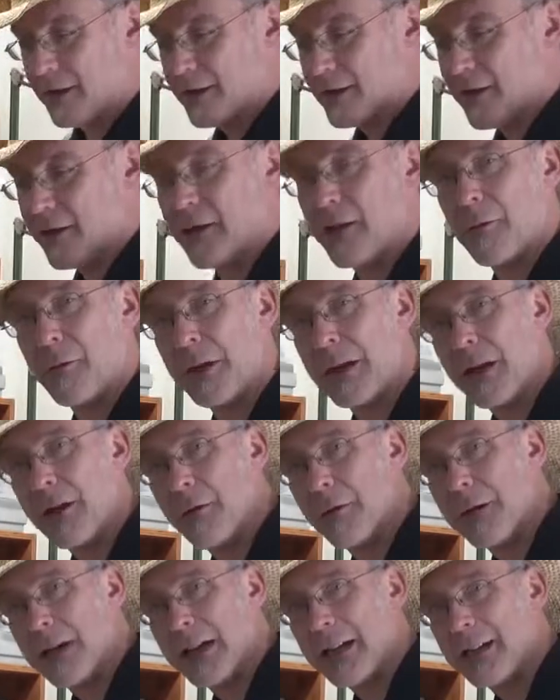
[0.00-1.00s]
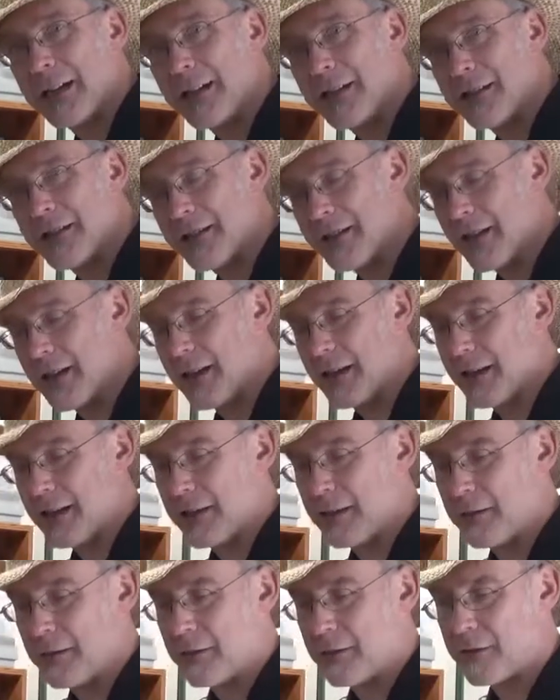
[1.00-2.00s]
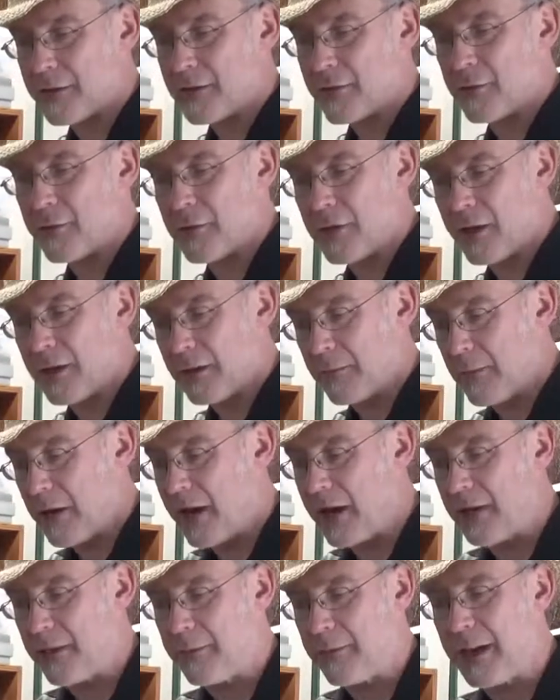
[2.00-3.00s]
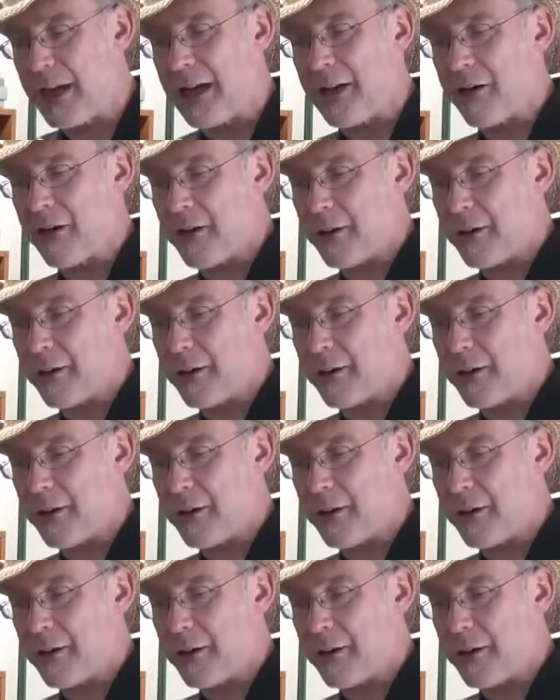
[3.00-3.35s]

So there we go, we got this uh, screwed on the bottom now.